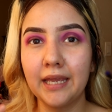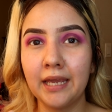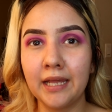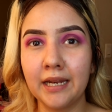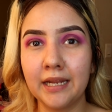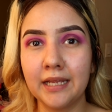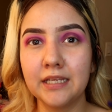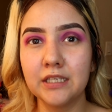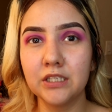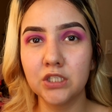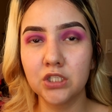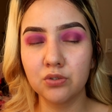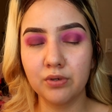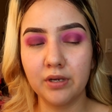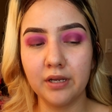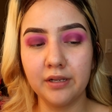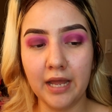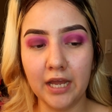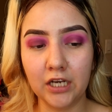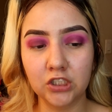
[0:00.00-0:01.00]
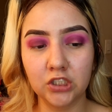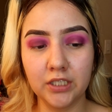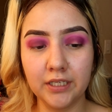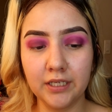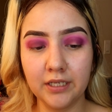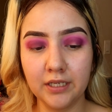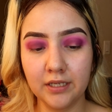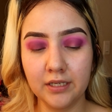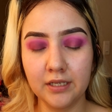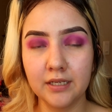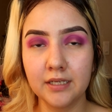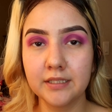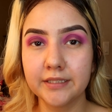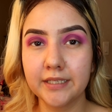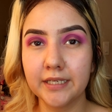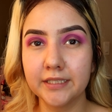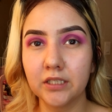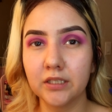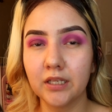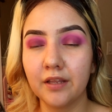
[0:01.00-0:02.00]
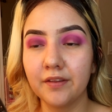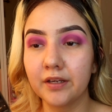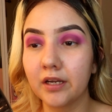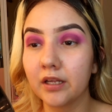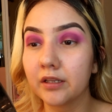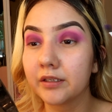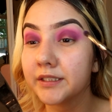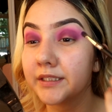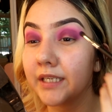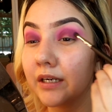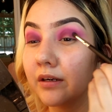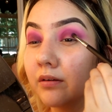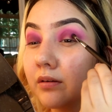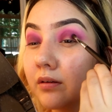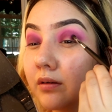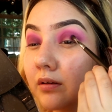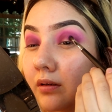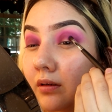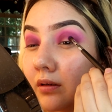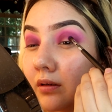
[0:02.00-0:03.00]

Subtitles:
get into it and actually test a lot of colors out.